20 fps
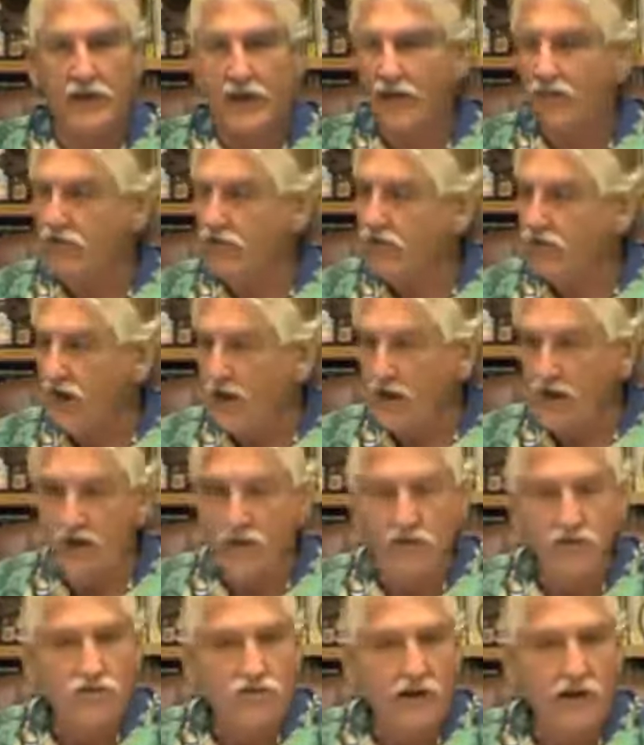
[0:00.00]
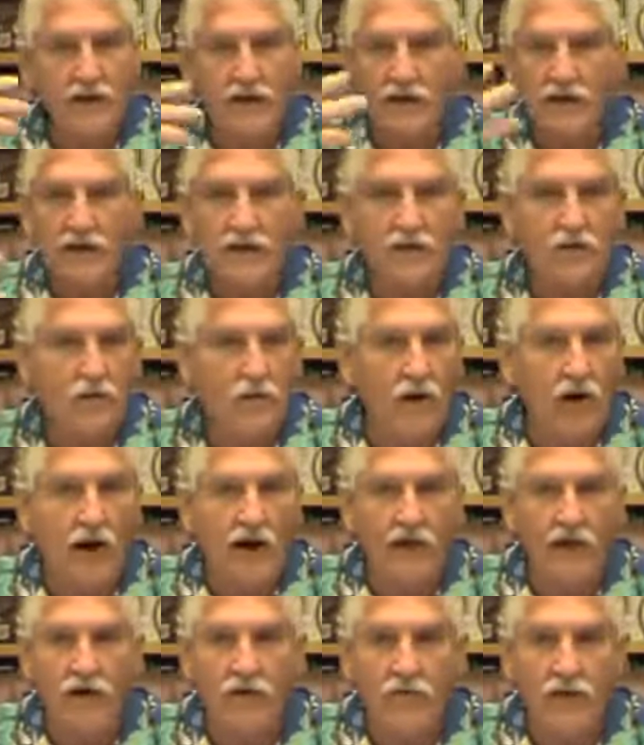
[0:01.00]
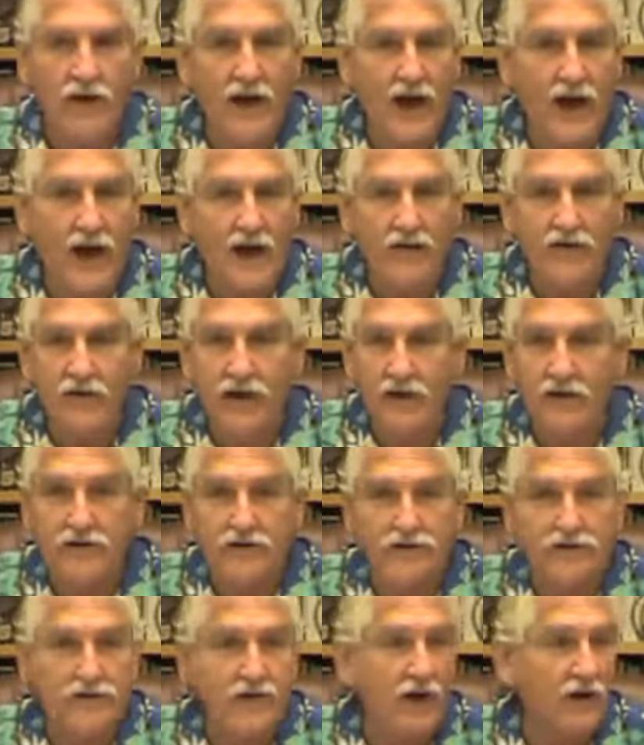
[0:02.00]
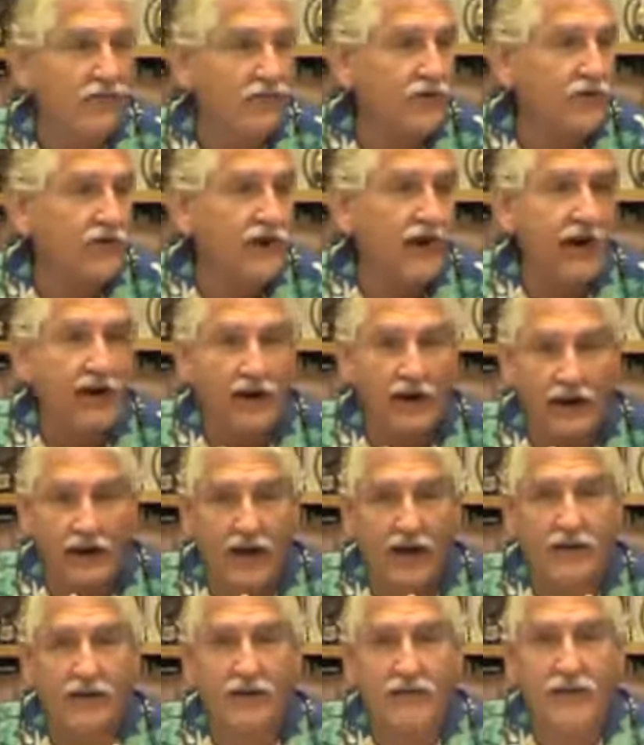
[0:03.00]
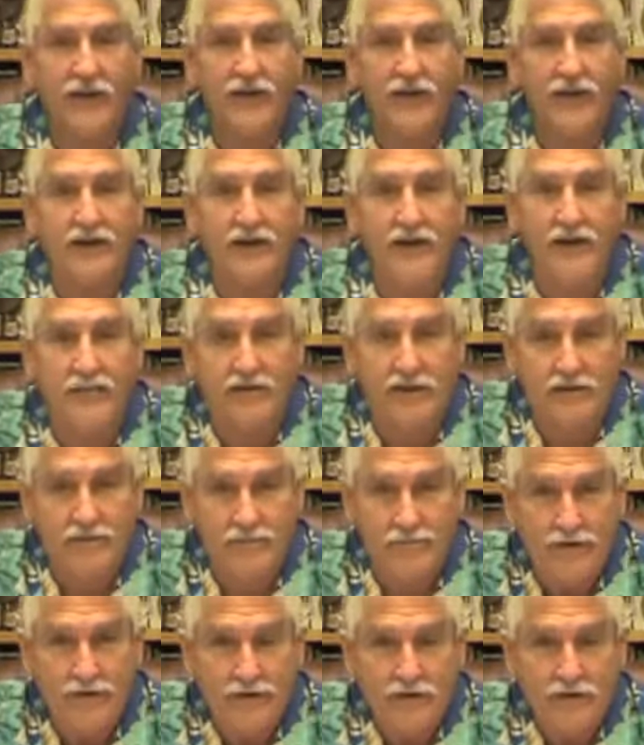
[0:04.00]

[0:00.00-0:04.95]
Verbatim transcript: If you think you can drink a little water and rehydrate yourself, you got another thing coming.